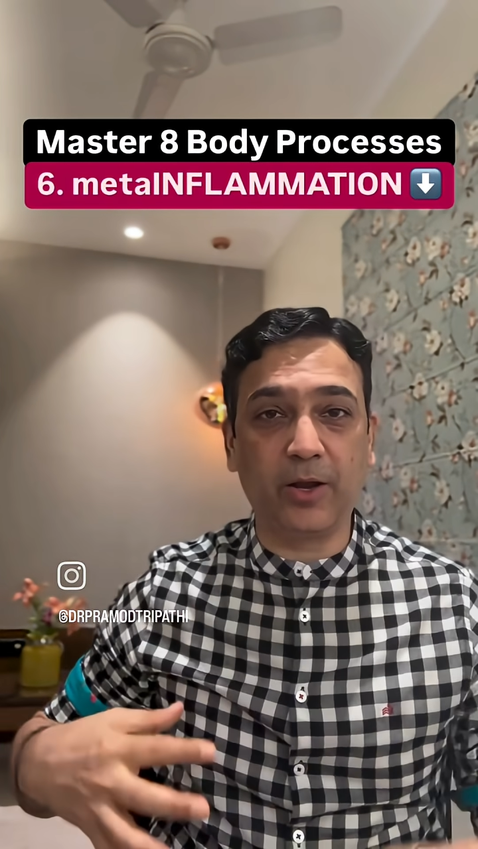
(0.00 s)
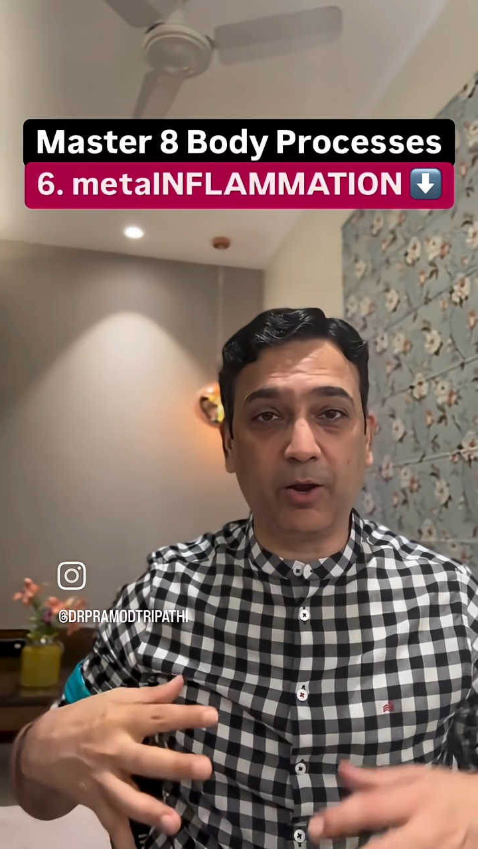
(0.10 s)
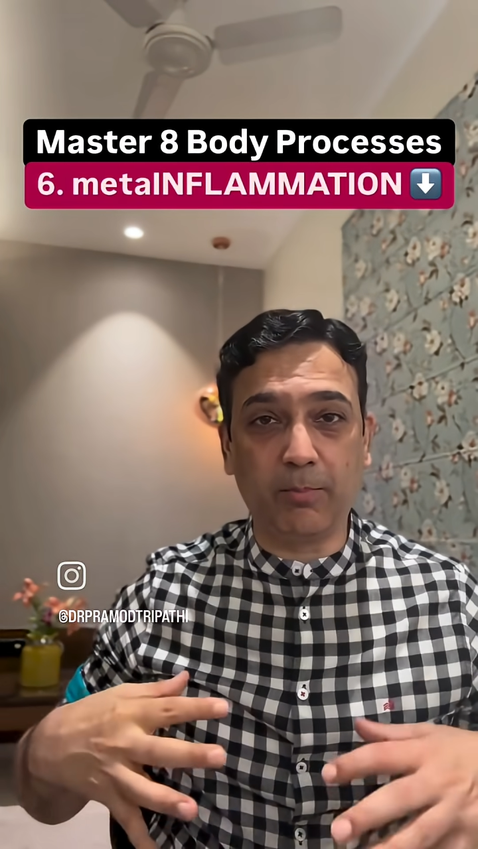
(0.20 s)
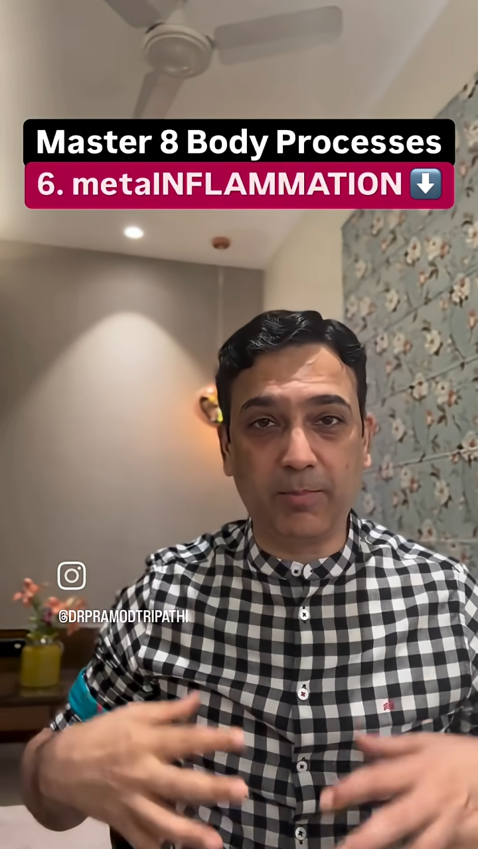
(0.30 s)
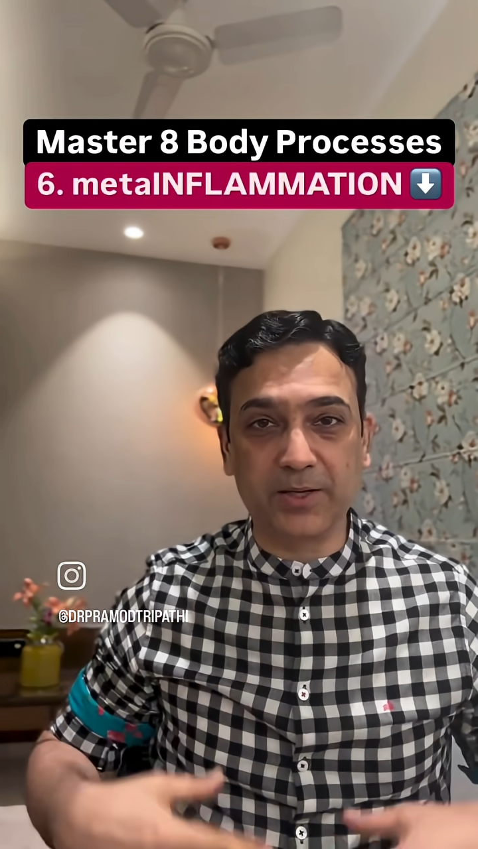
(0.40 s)

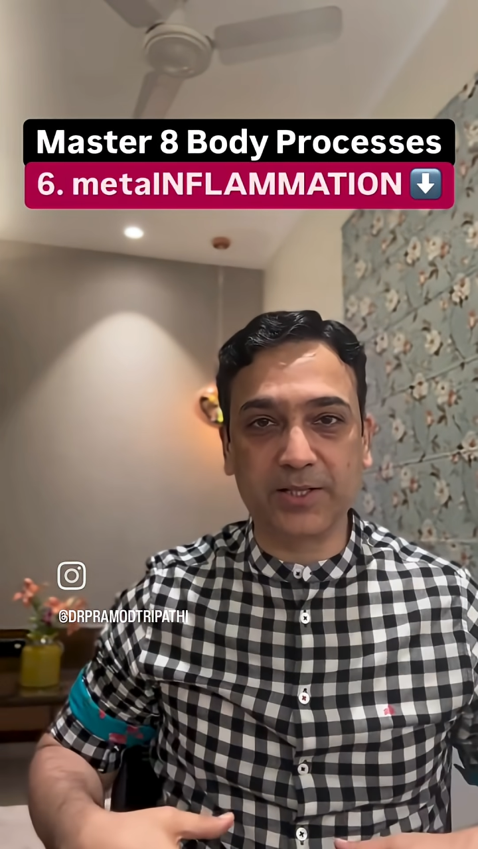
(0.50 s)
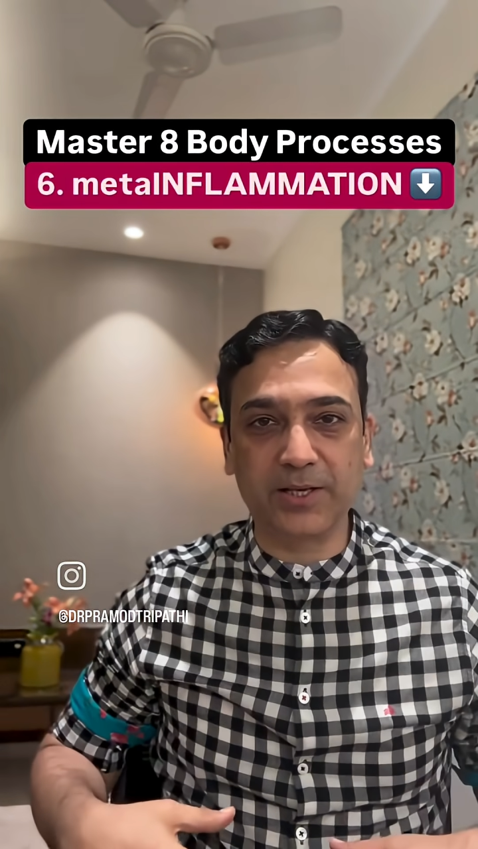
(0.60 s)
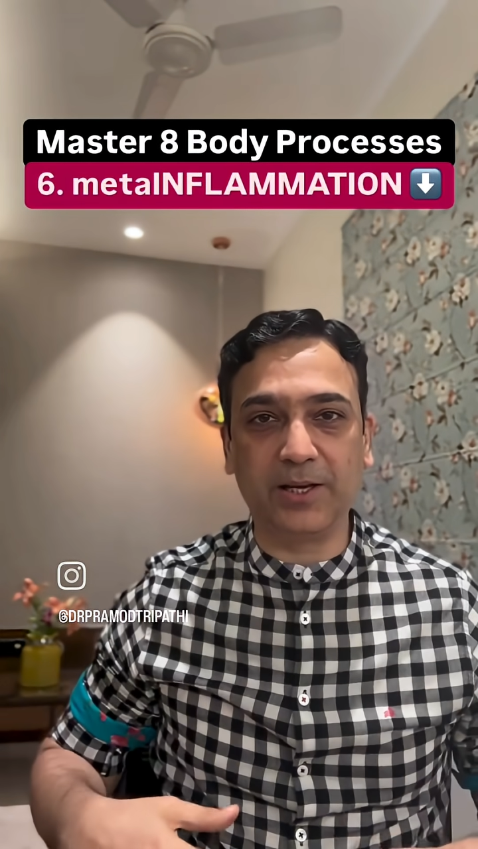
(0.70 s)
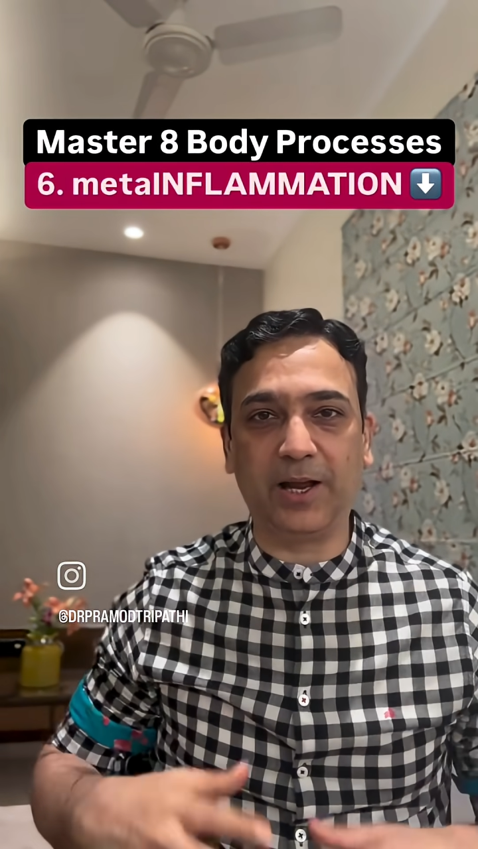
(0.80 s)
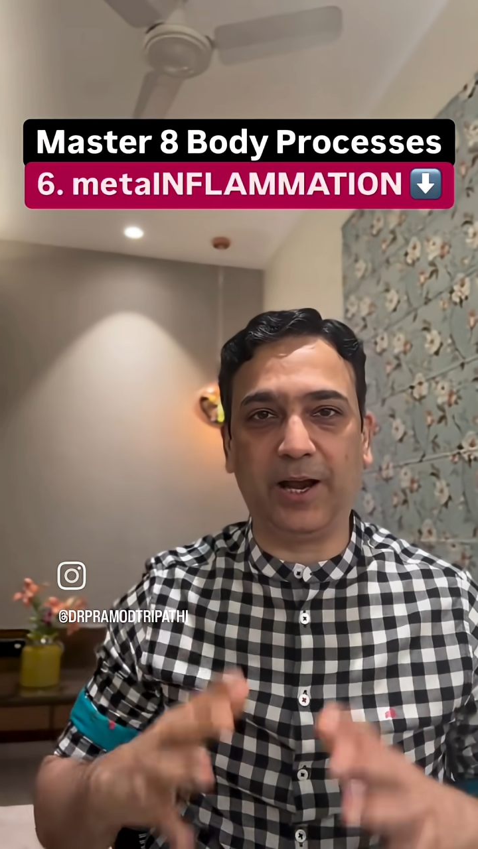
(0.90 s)
your
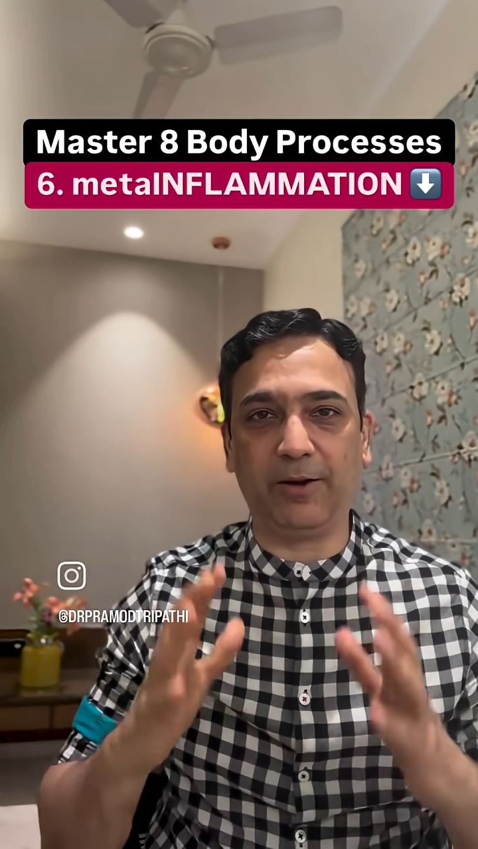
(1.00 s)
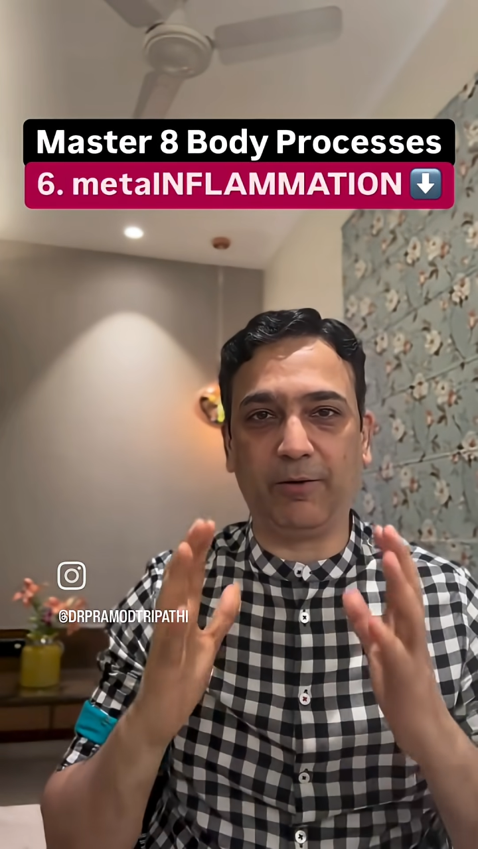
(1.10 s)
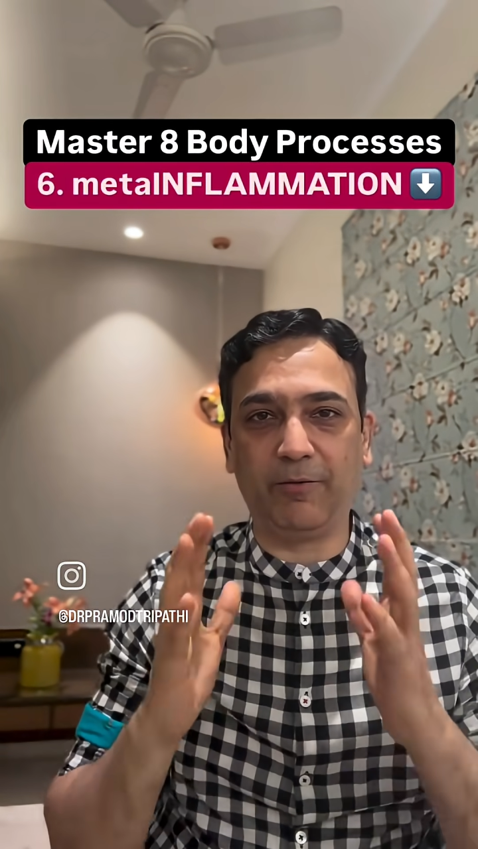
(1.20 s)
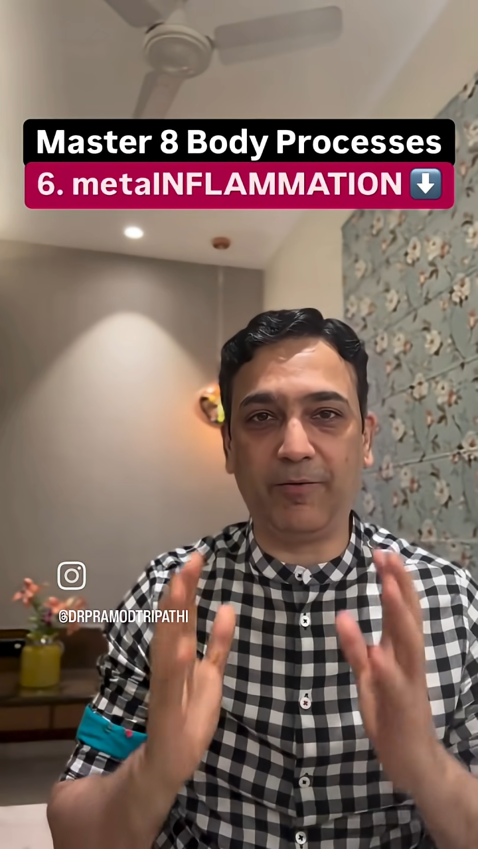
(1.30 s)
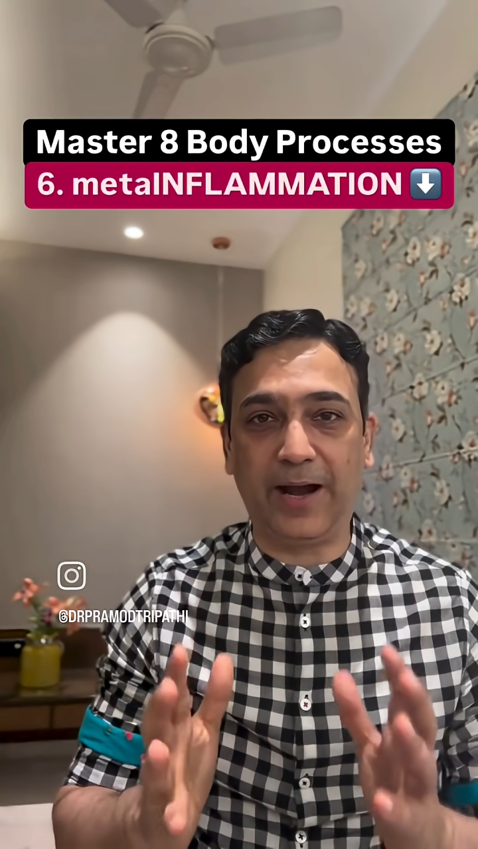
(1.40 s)
muscle, and
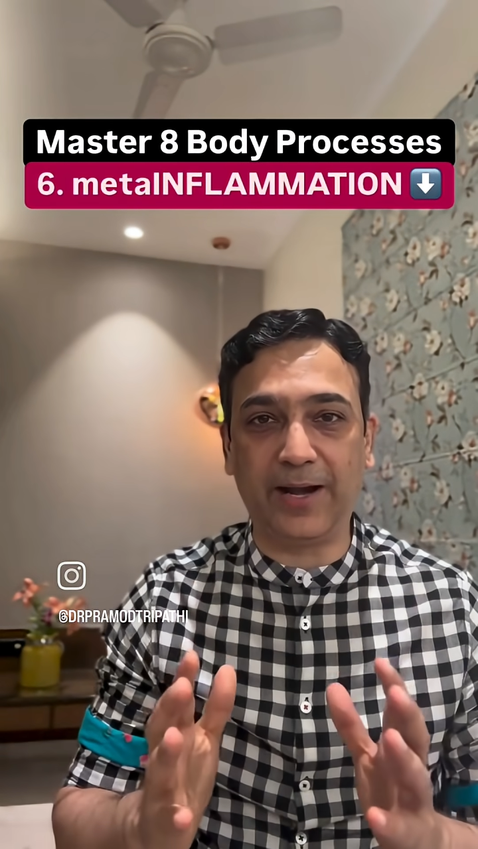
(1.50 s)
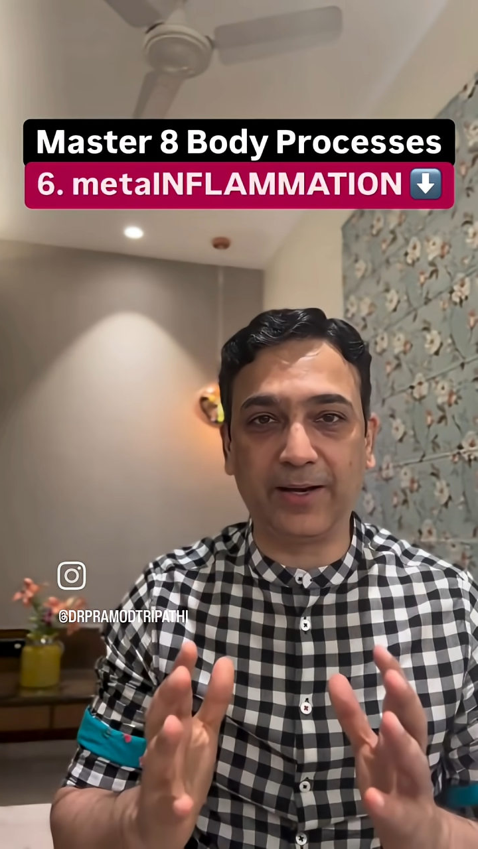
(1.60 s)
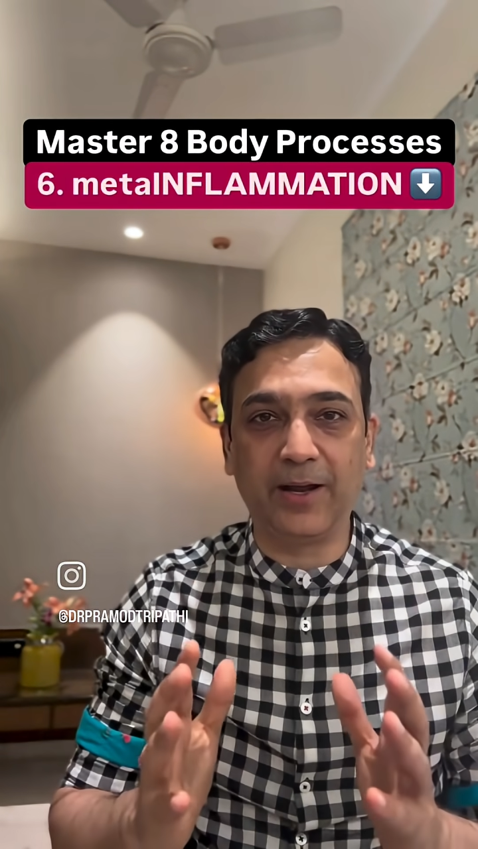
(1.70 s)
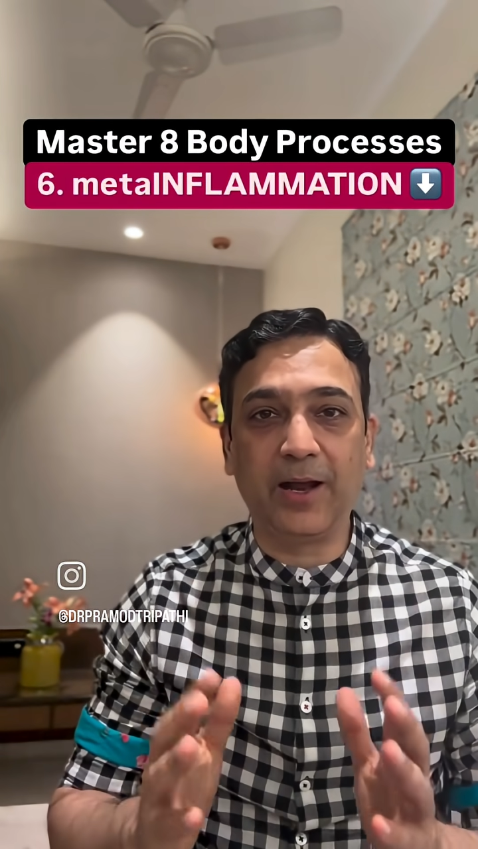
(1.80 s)
your fat,